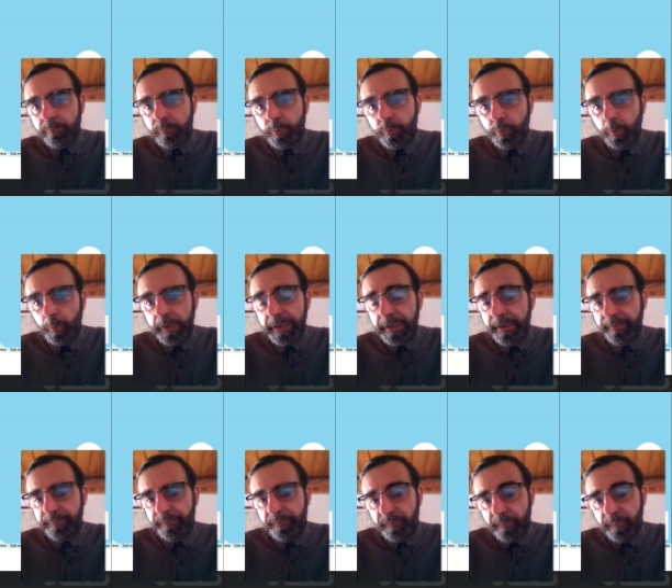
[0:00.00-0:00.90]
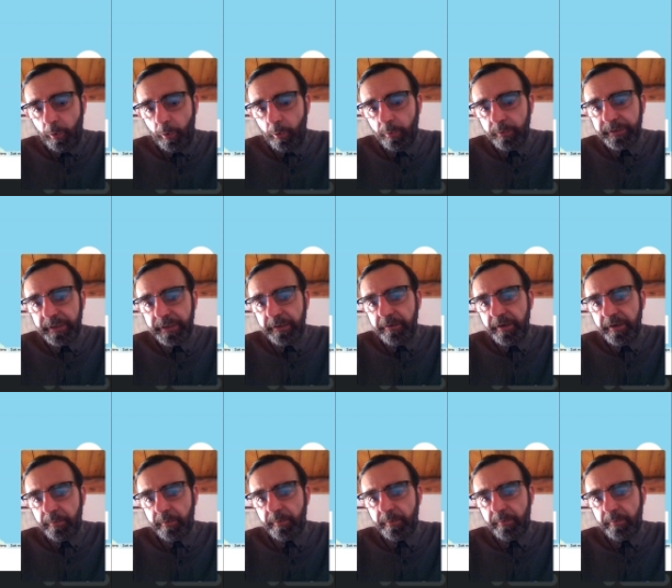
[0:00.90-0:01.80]
to live all the
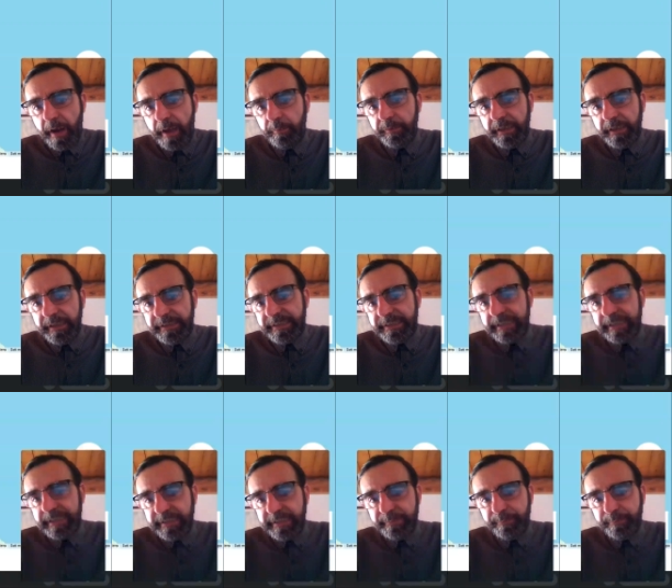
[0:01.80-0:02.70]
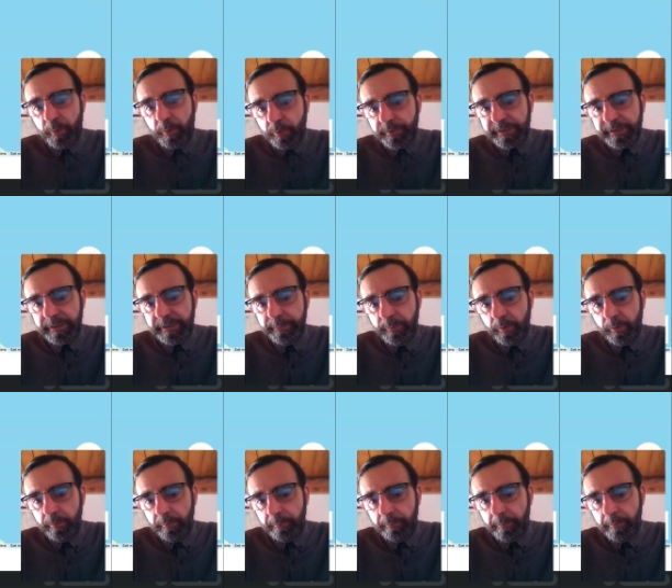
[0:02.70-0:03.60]
year around, I'd say is
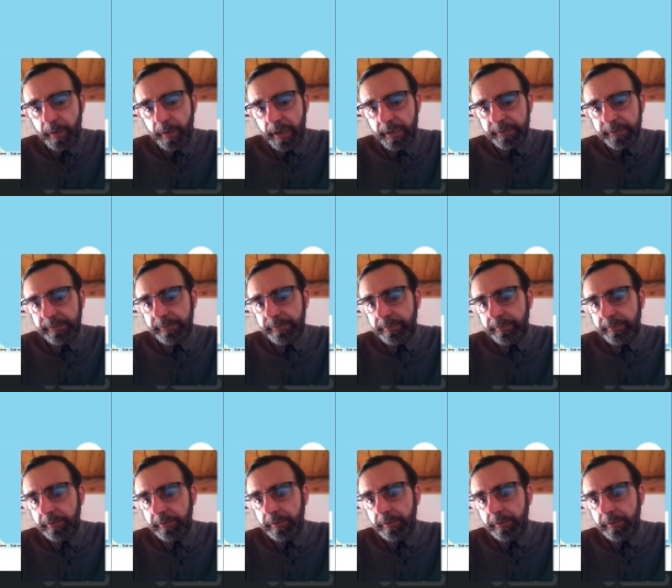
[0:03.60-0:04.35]
possible, but